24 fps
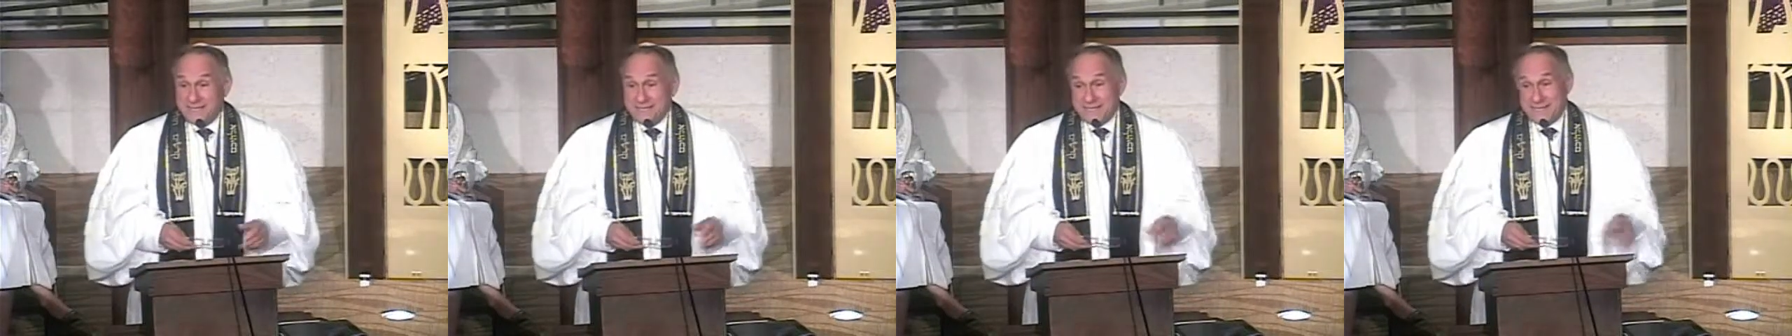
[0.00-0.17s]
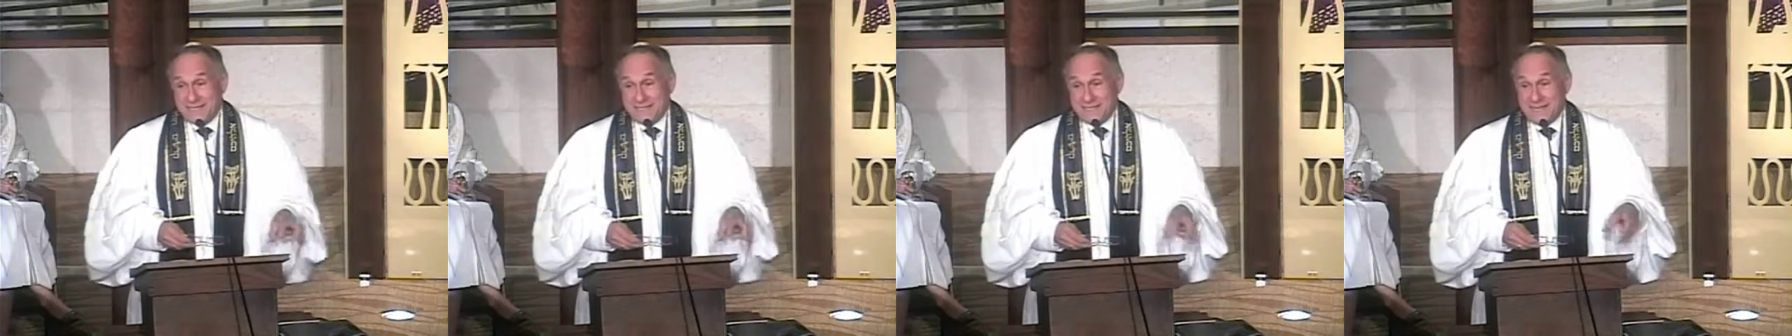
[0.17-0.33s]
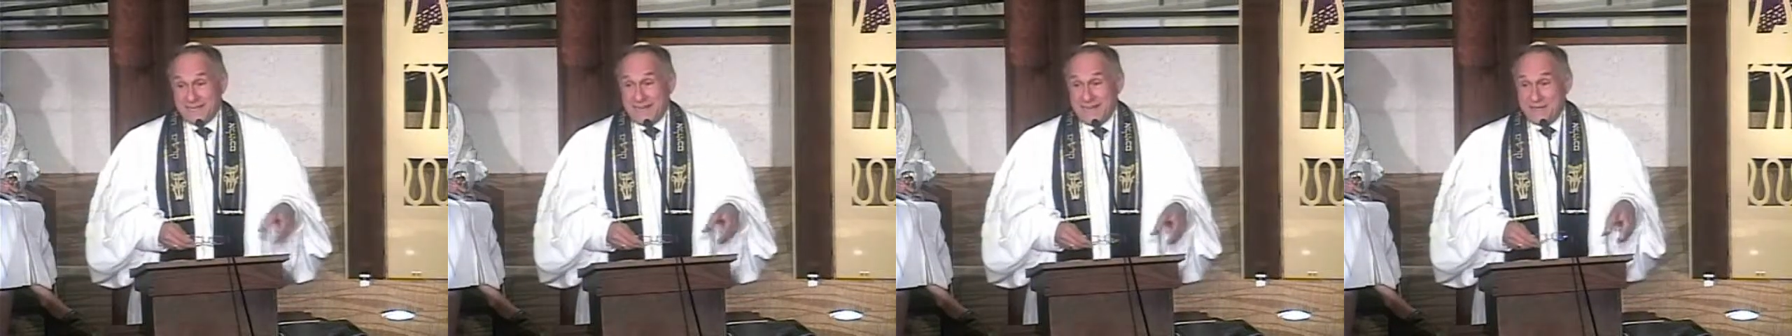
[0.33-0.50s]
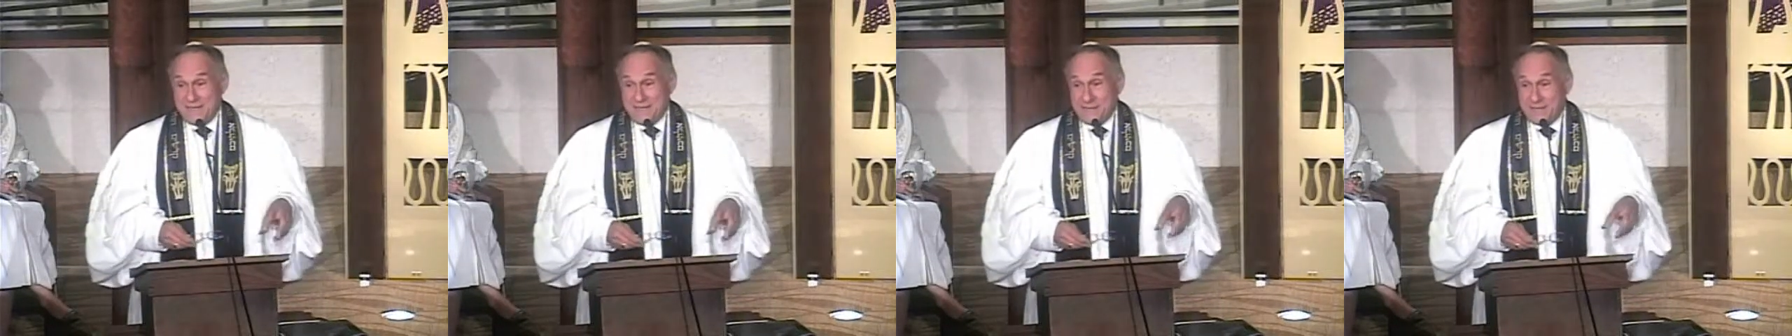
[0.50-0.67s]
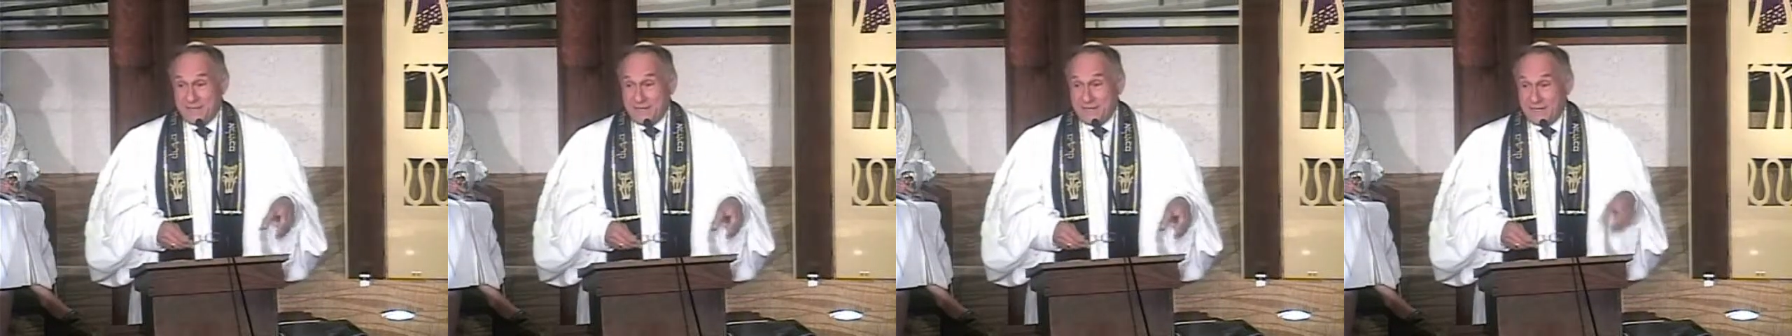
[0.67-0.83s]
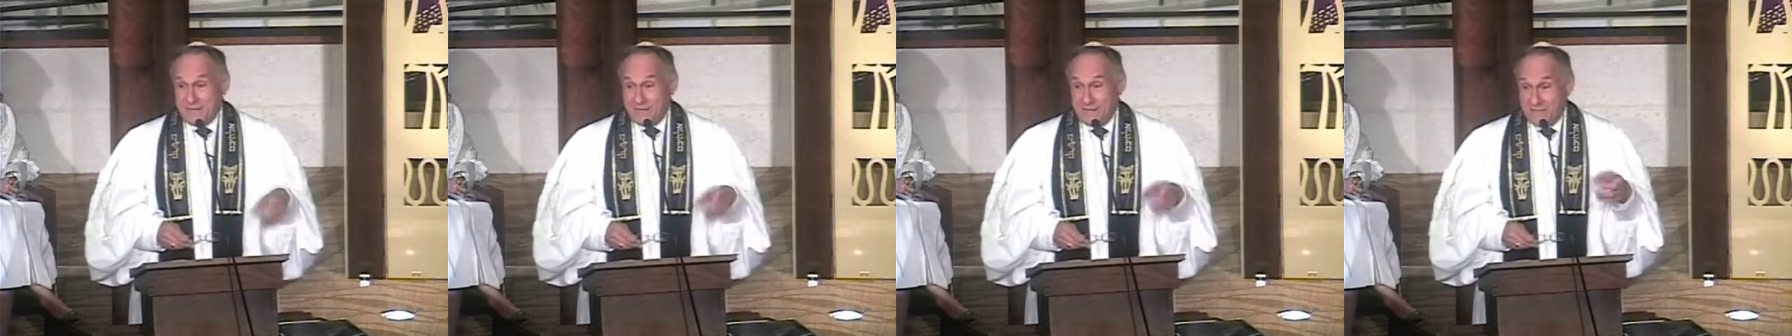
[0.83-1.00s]
Doesn't have the
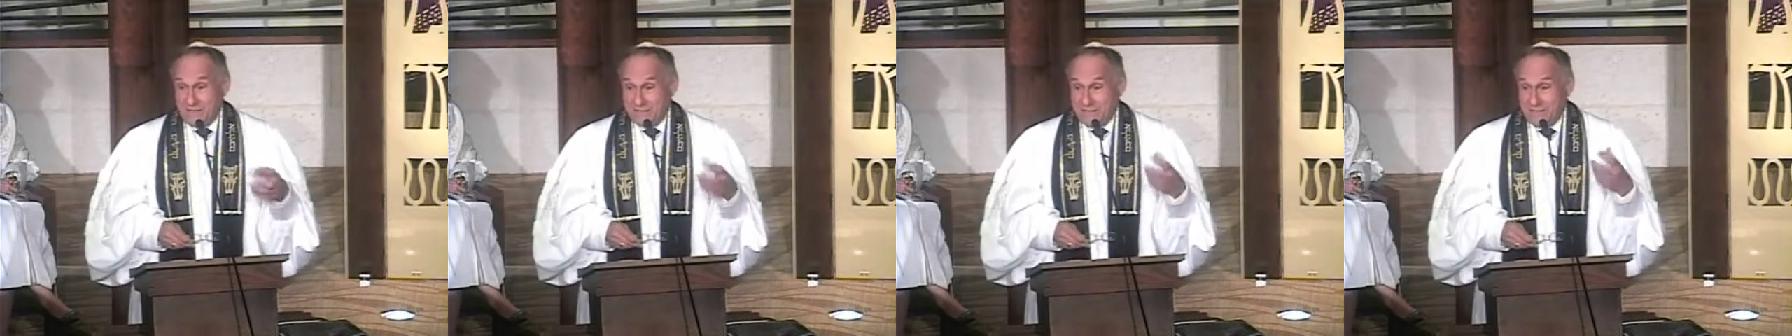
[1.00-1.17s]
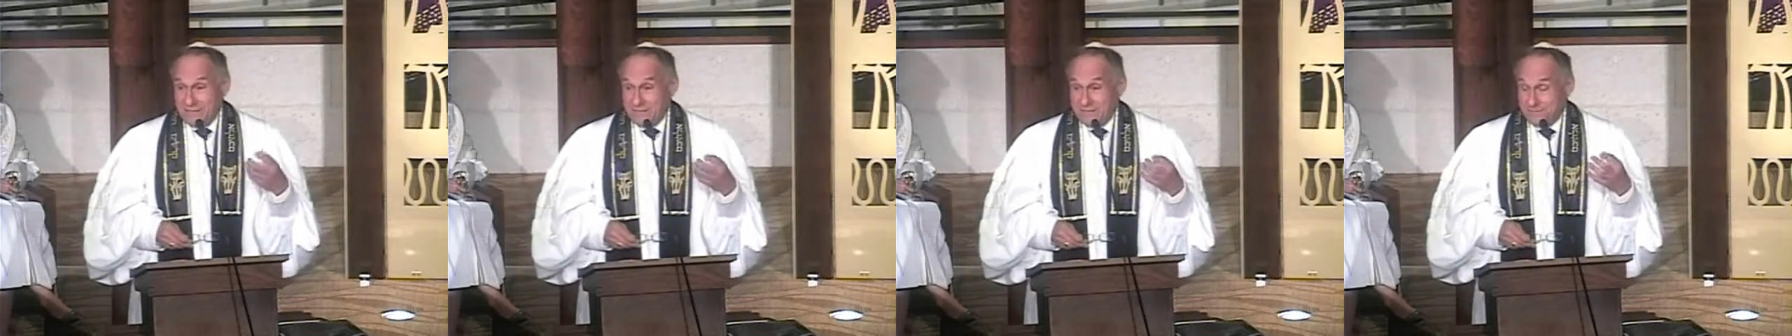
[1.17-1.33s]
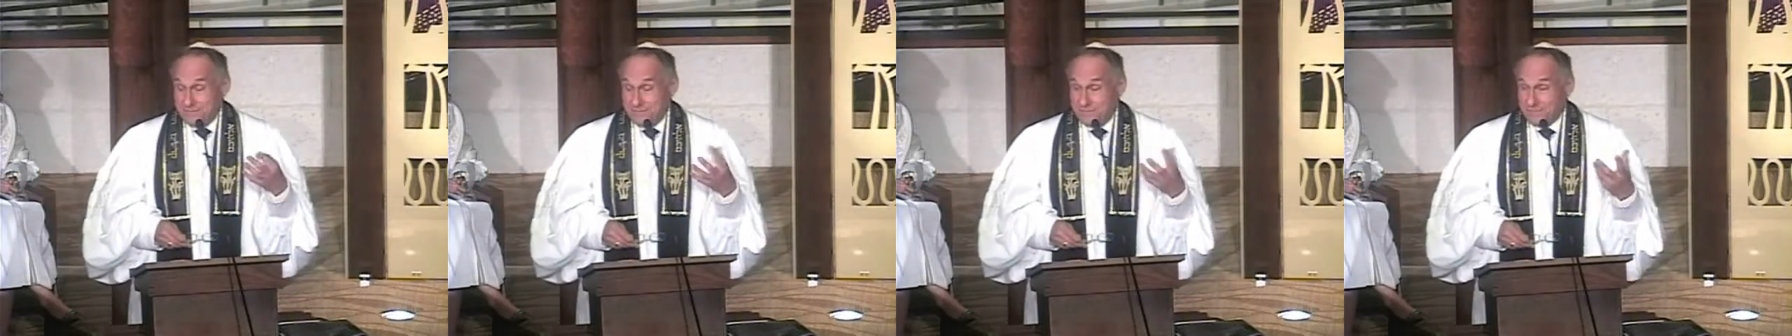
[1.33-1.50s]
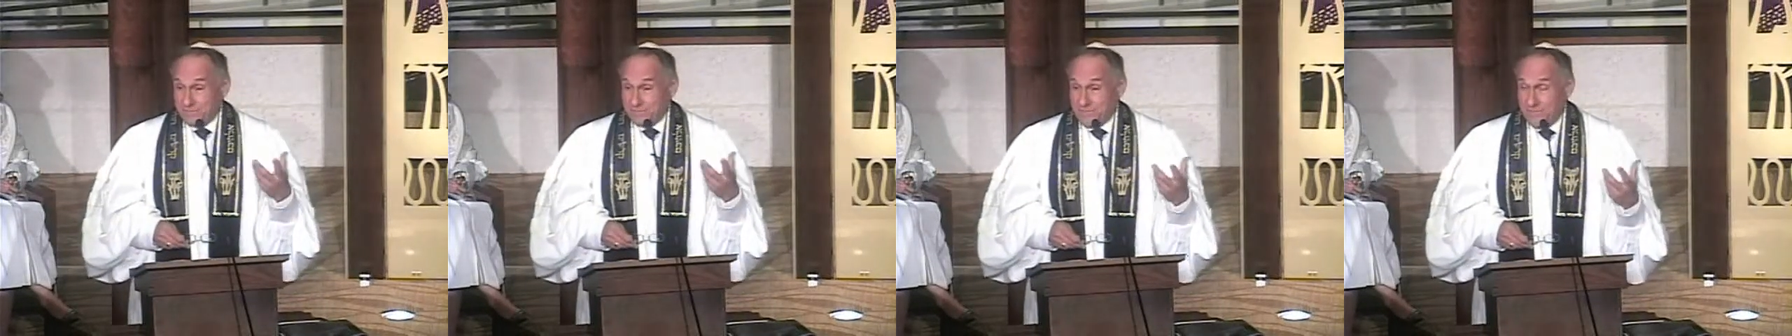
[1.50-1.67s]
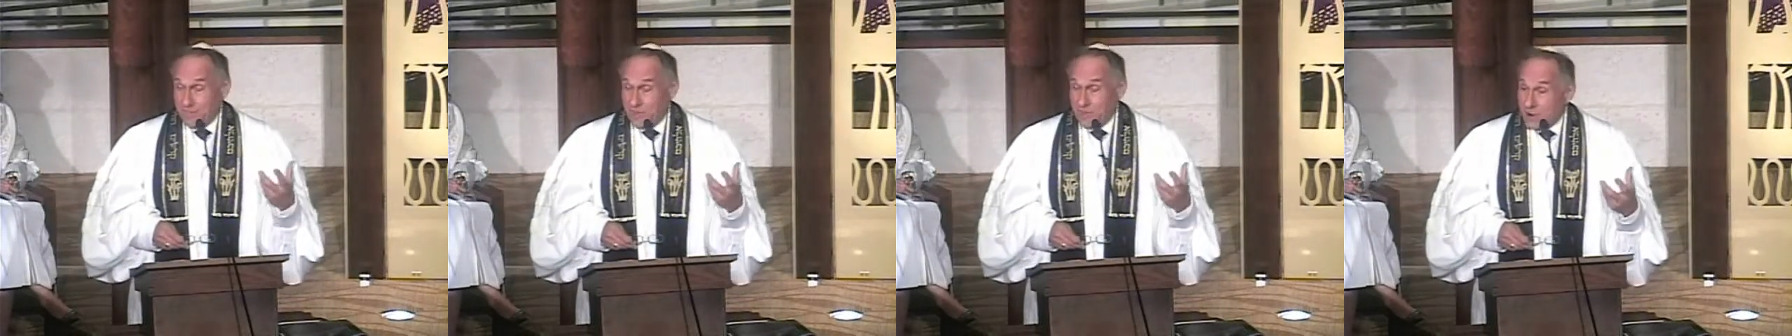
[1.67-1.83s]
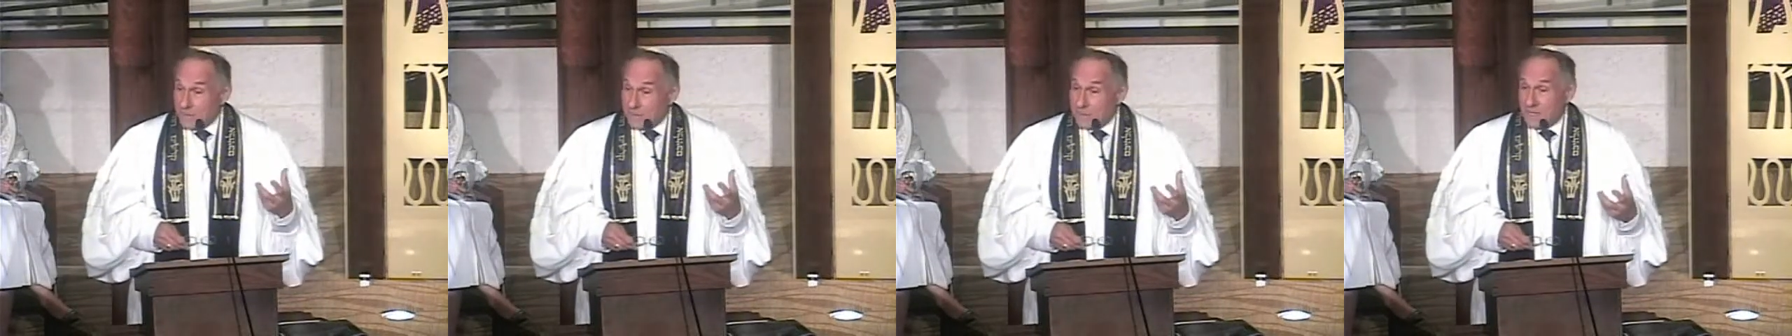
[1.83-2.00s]
little
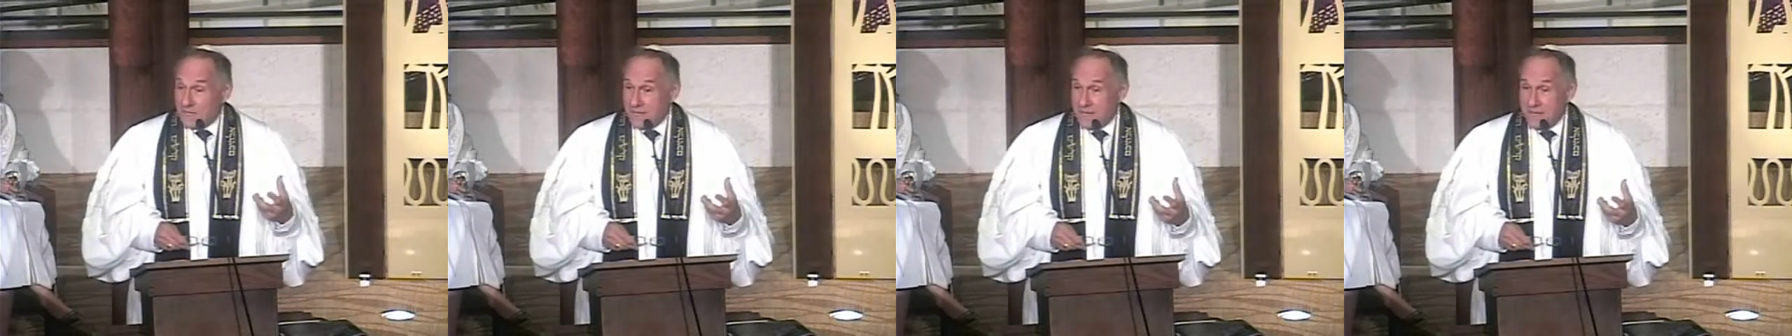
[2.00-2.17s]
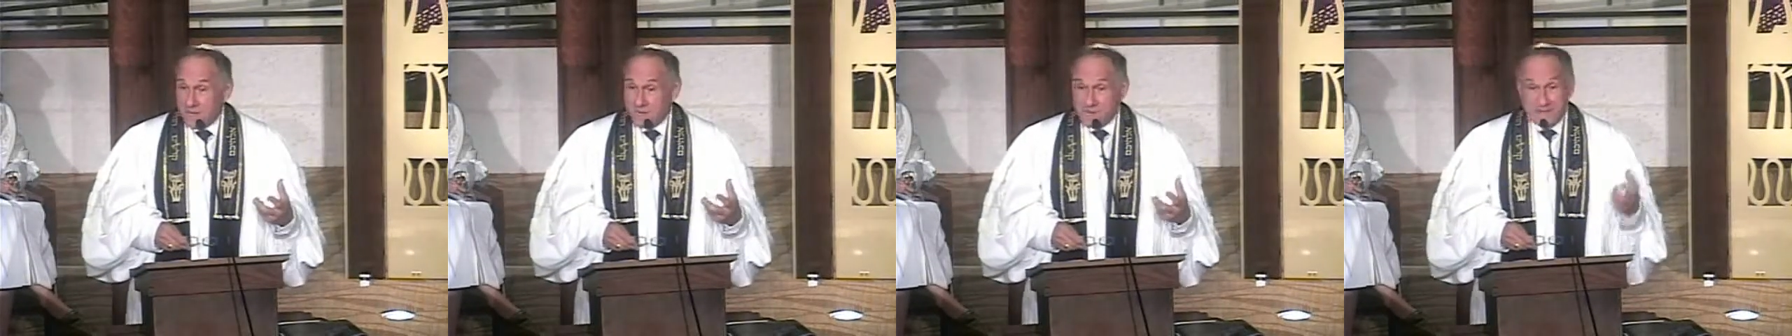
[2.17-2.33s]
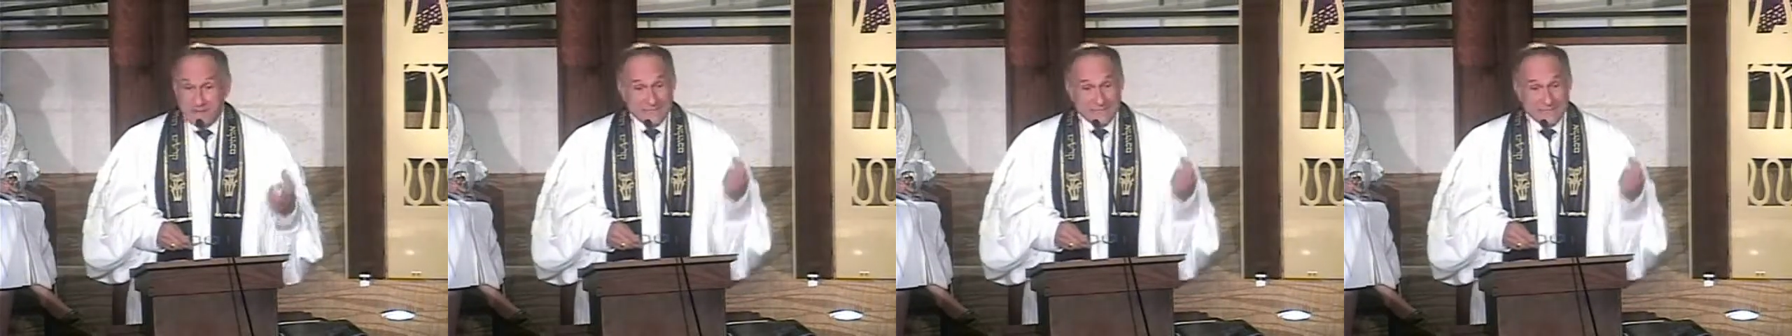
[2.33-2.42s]
alarm clock,